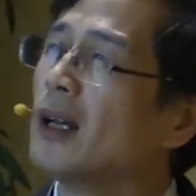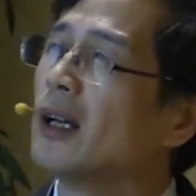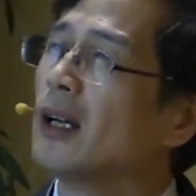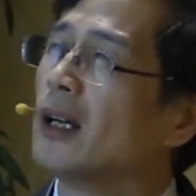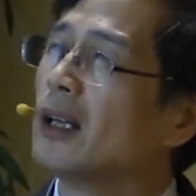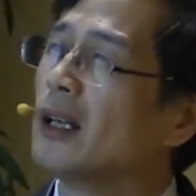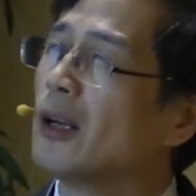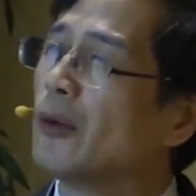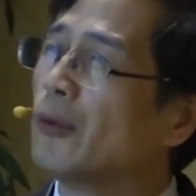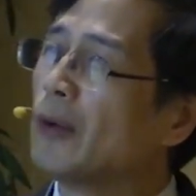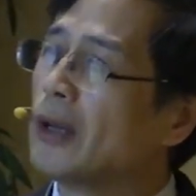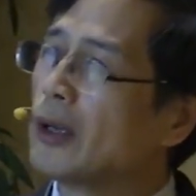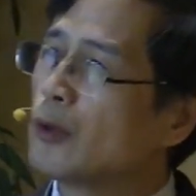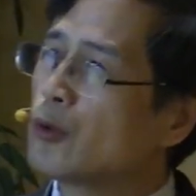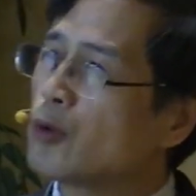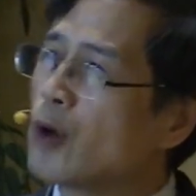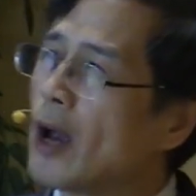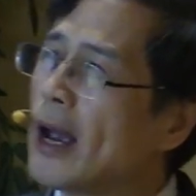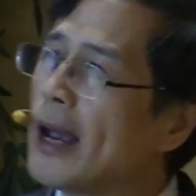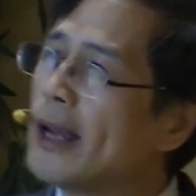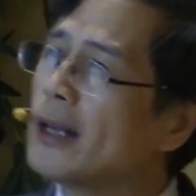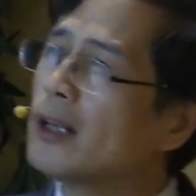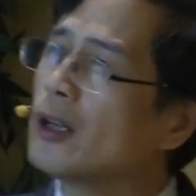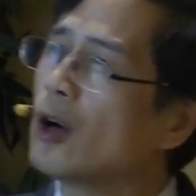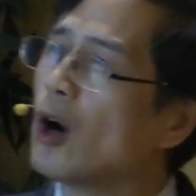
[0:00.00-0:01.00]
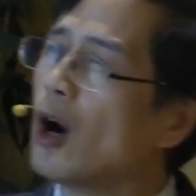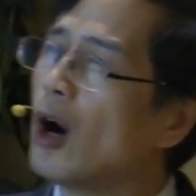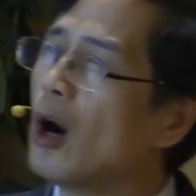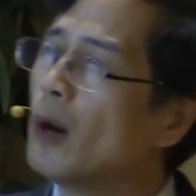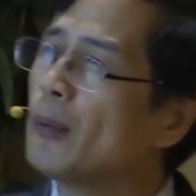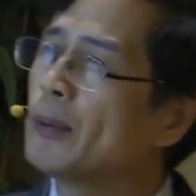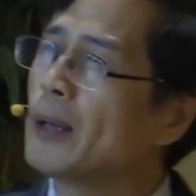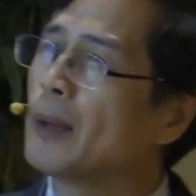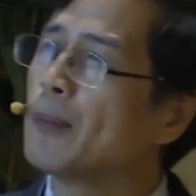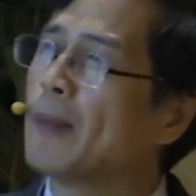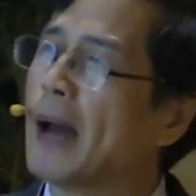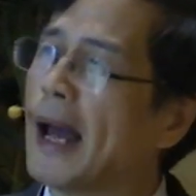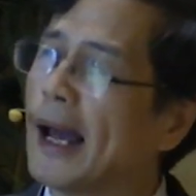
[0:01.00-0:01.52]
And we try to
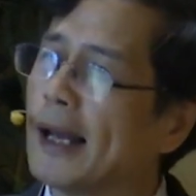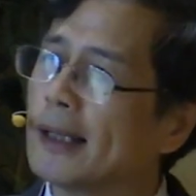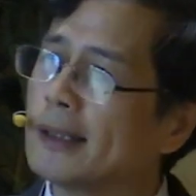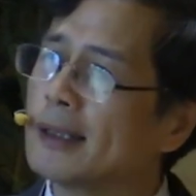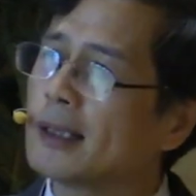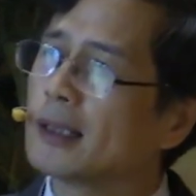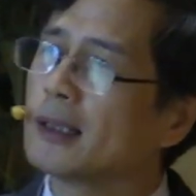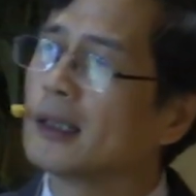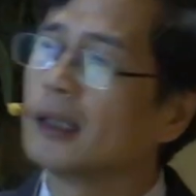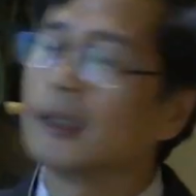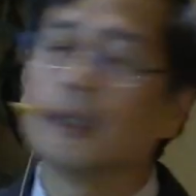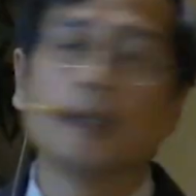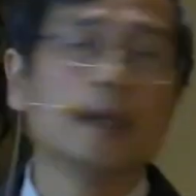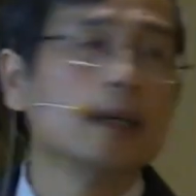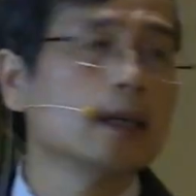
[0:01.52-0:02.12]
optimize